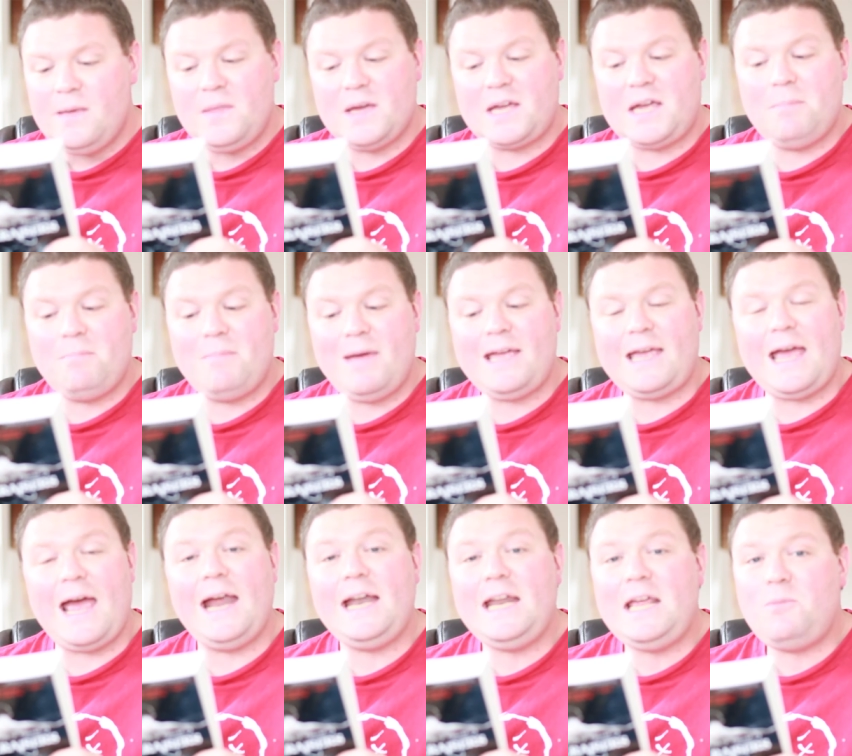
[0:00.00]
that can make
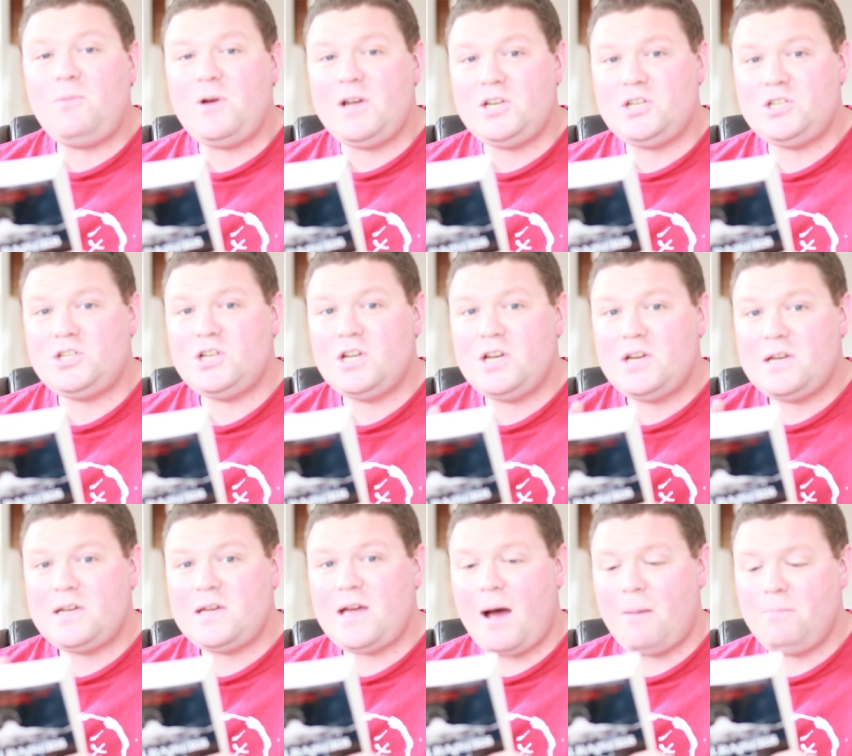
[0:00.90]
any wish
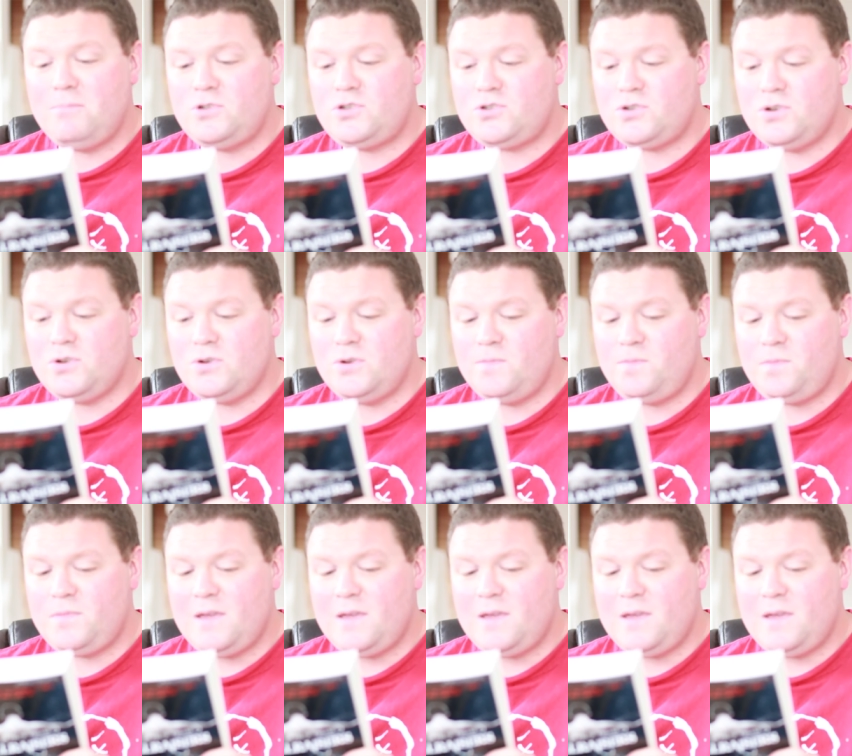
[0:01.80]
come true,